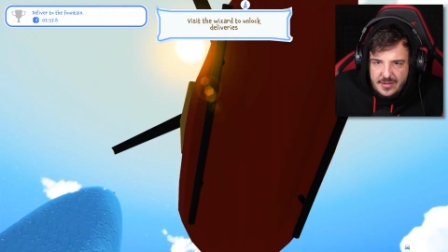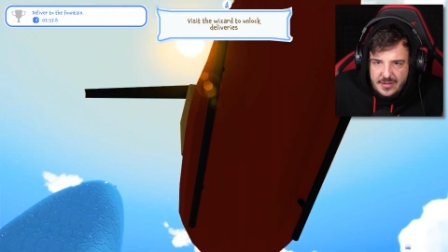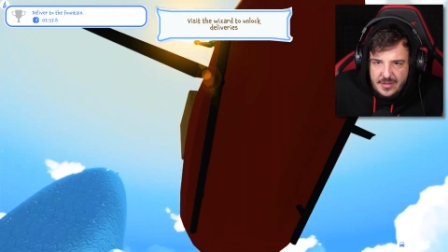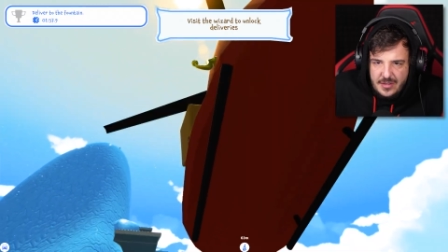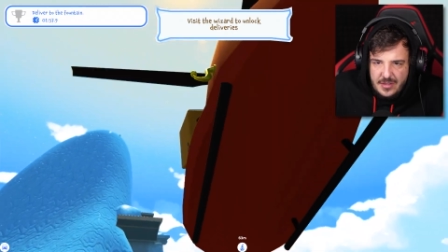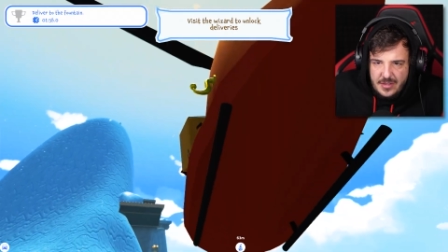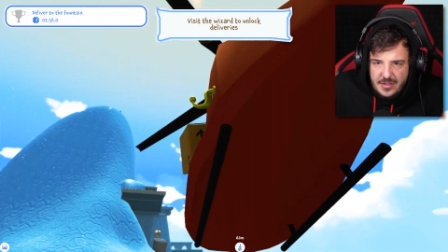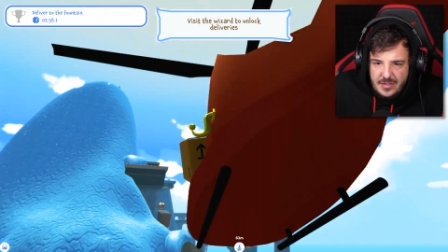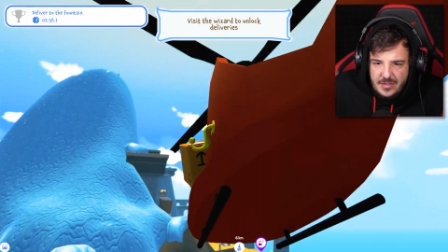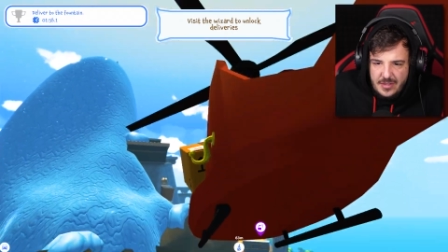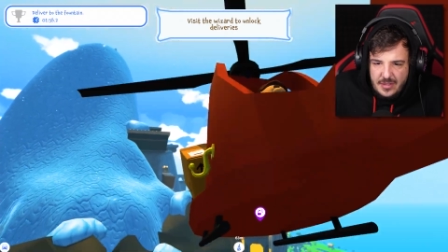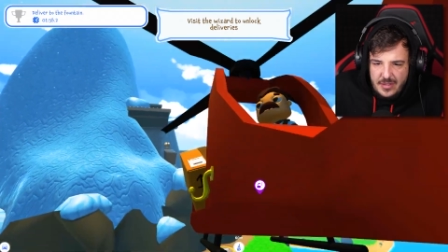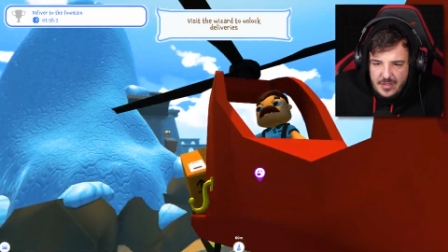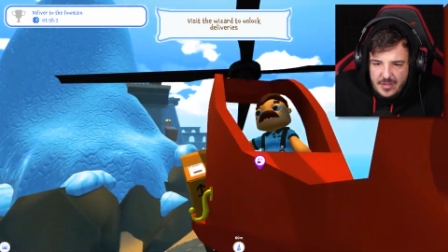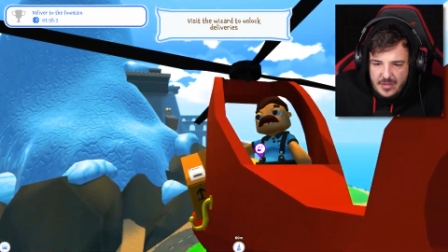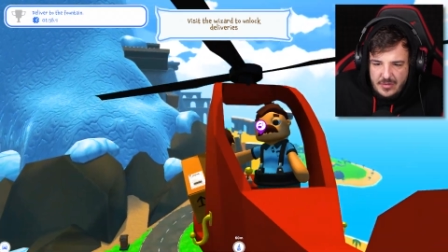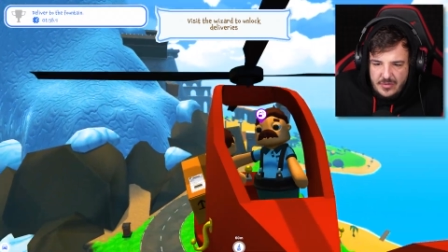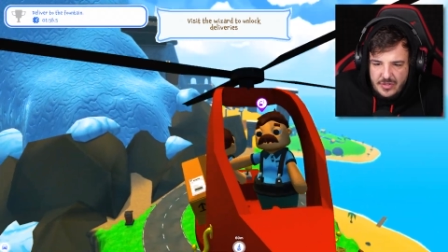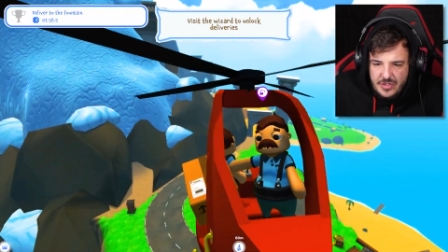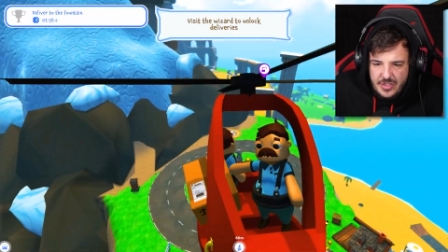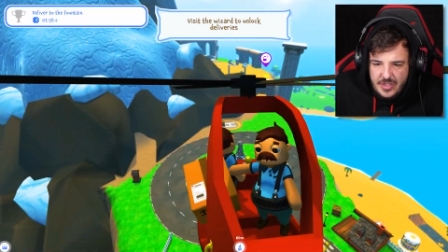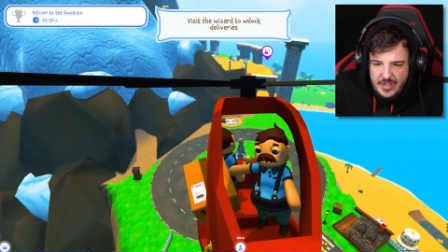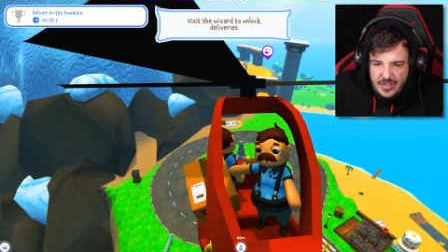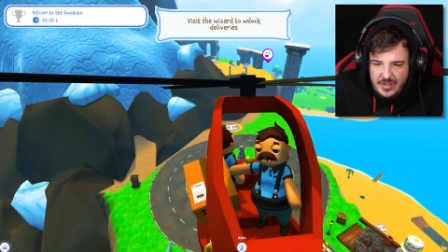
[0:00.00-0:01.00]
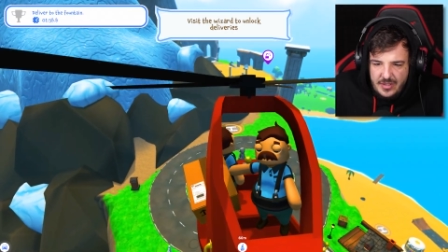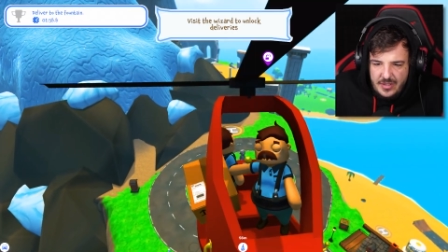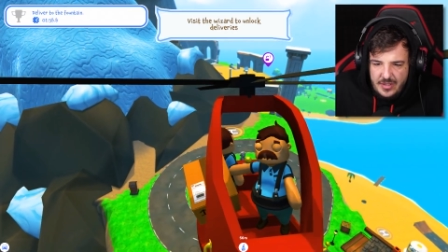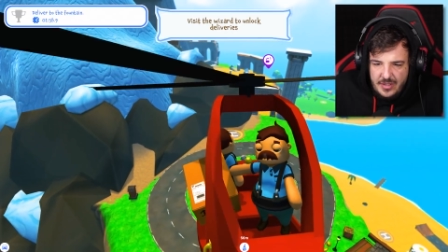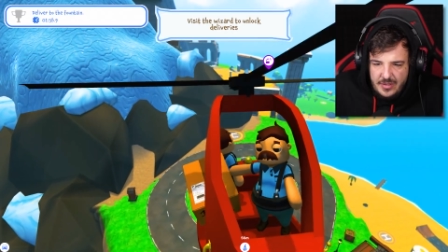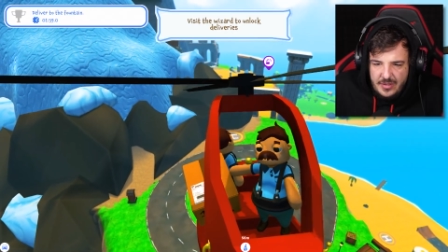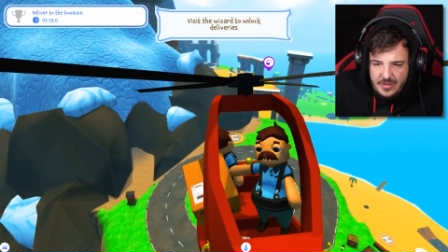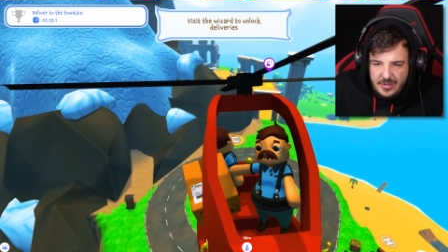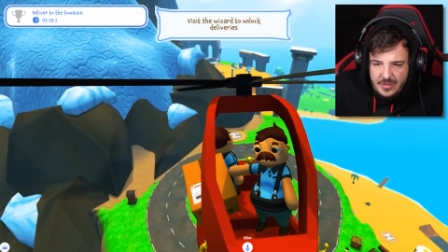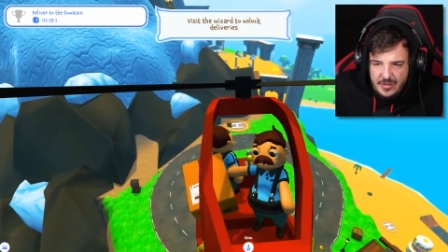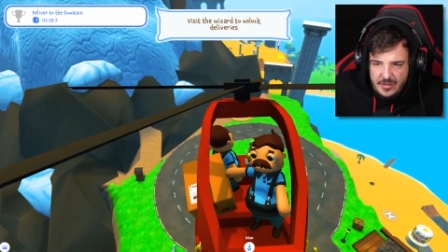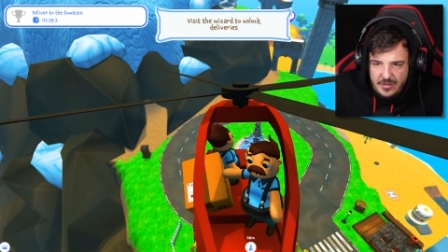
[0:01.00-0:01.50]
Steady. Oh, steady. Oh,
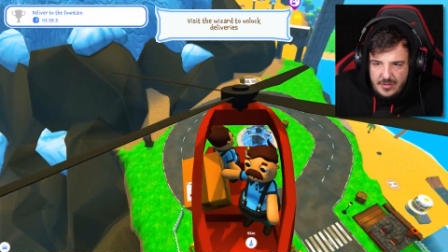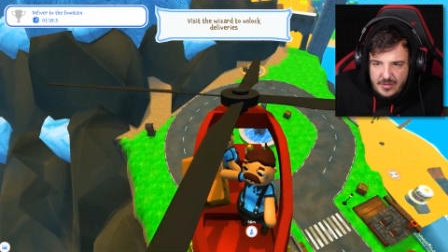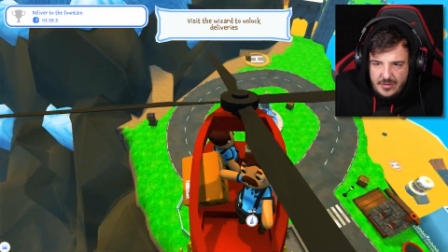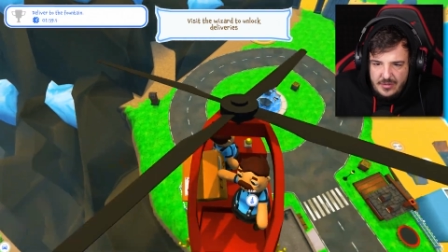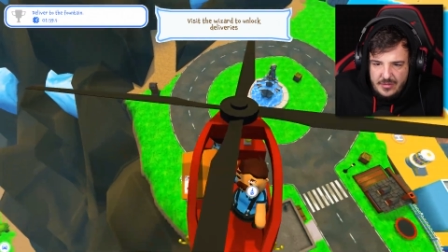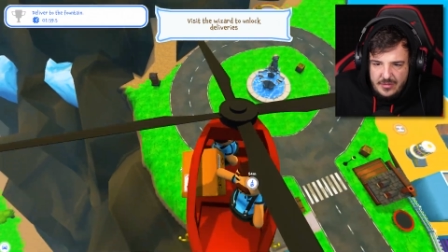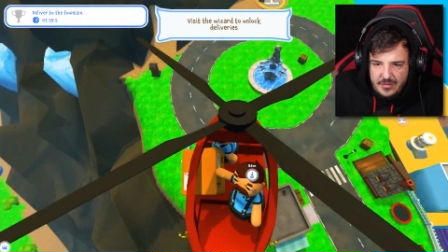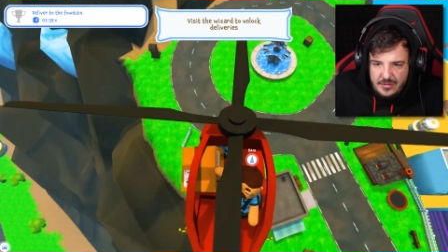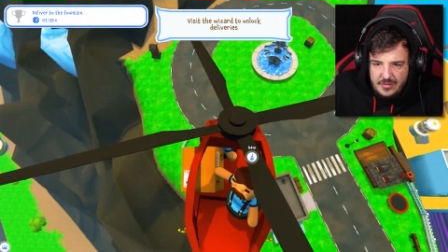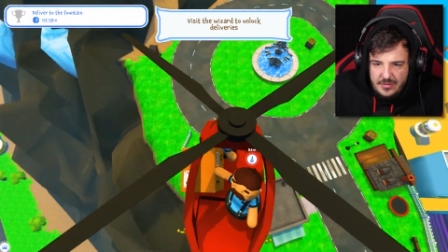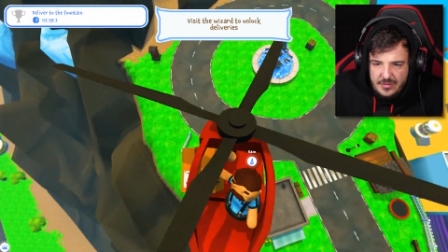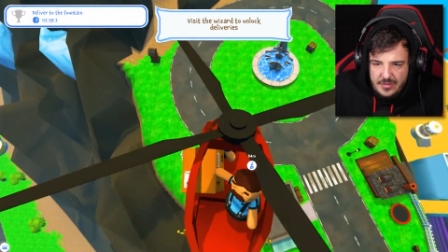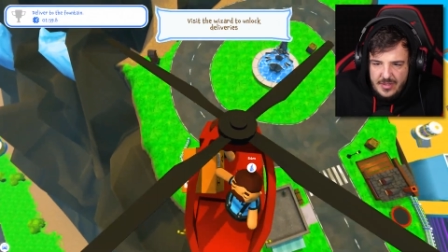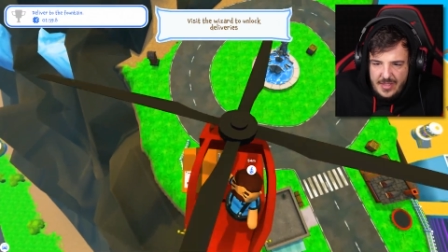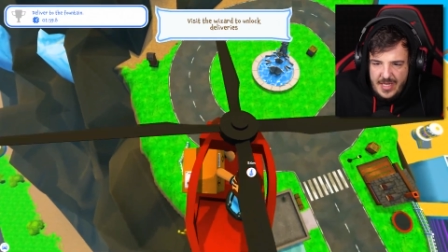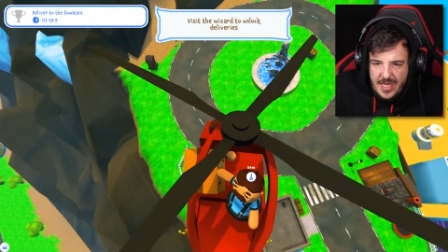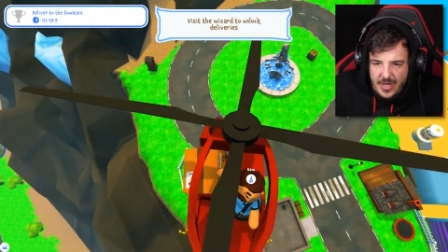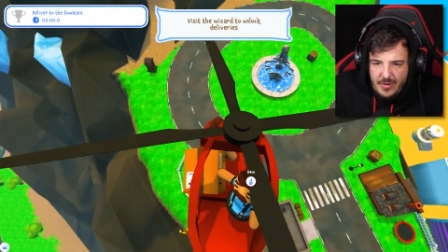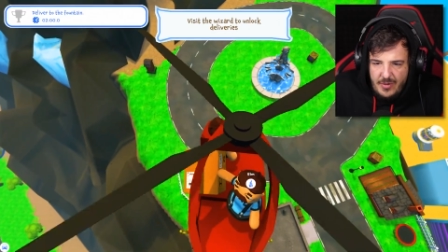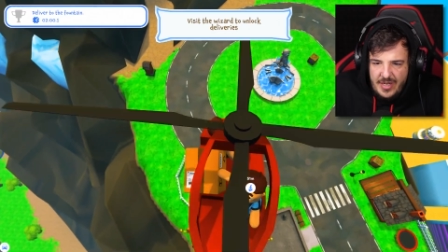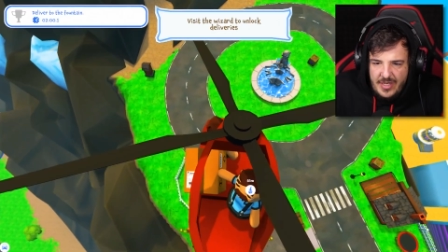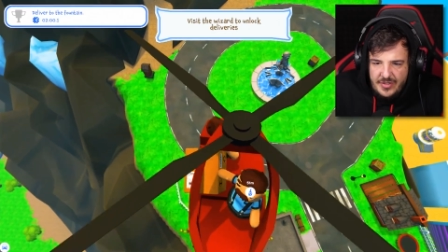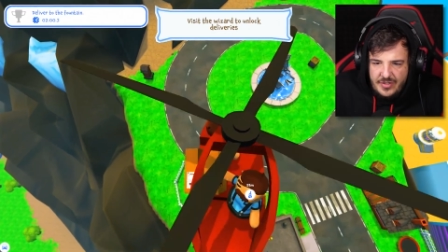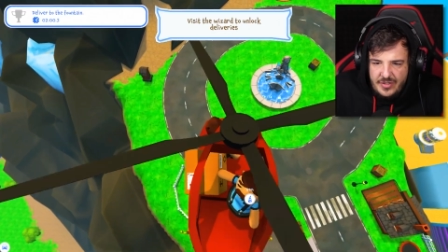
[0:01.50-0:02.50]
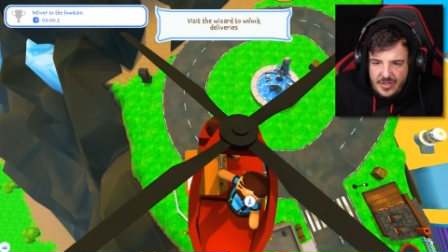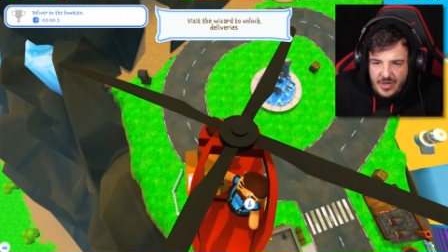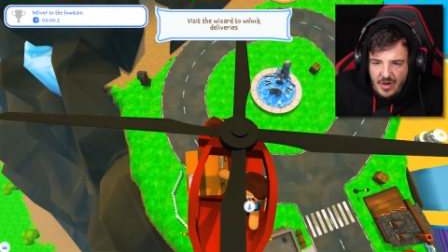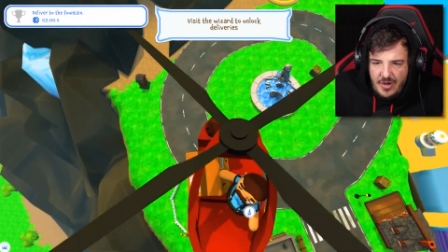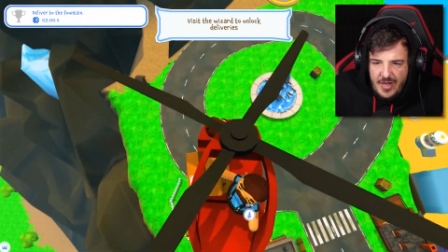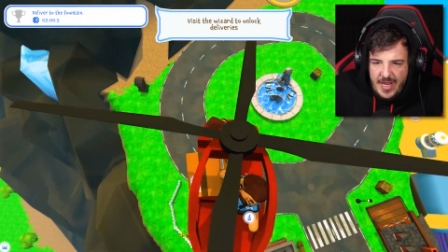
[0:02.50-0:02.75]
Hold on. Steady. How do I go